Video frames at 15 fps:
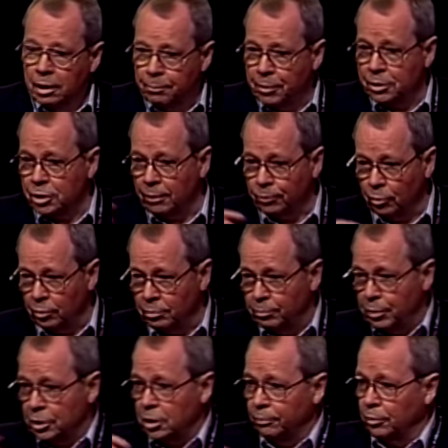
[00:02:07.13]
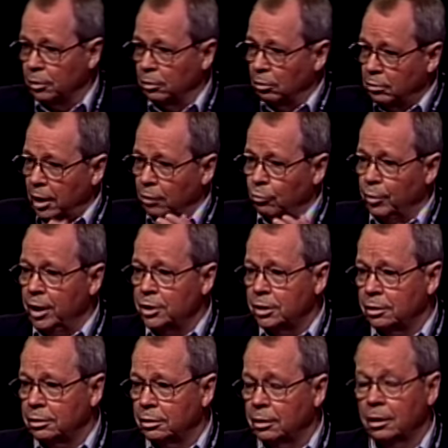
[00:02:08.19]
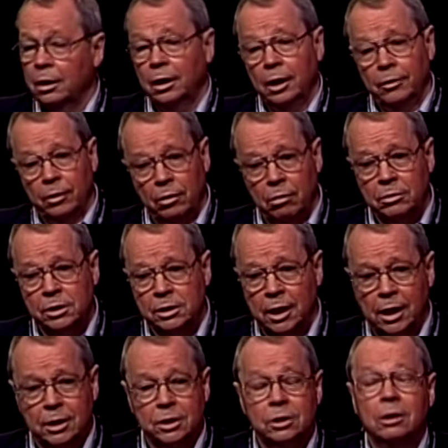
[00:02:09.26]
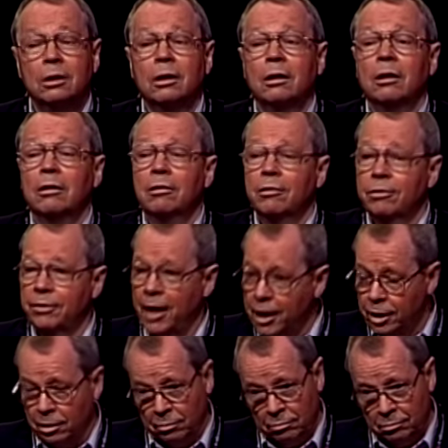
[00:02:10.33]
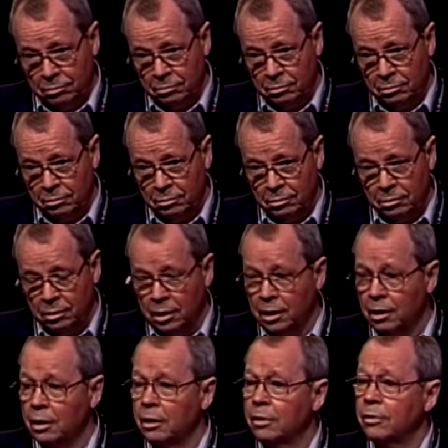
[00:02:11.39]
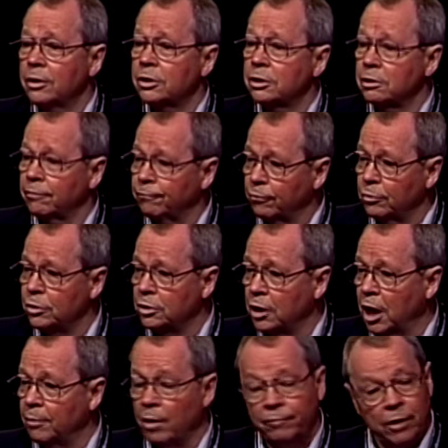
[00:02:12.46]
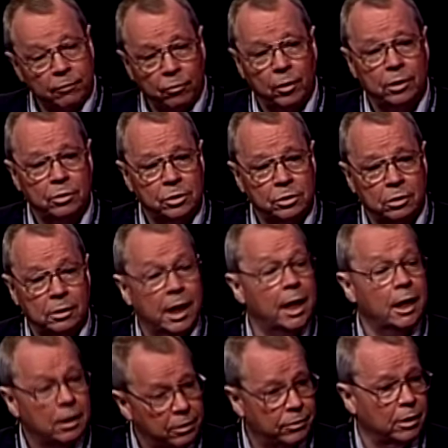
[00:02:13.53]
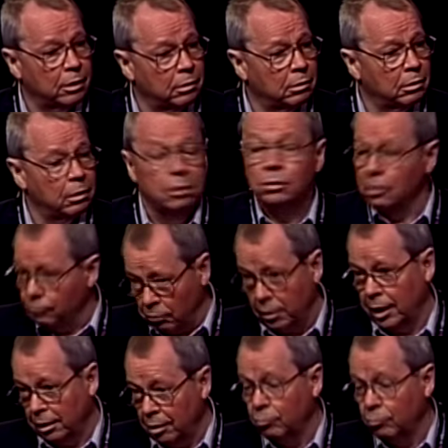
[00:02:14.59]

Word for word: Picks up the, picks up the note and reads it, and the note says, "Thank you. This is the first time I've ever understood anything you've written."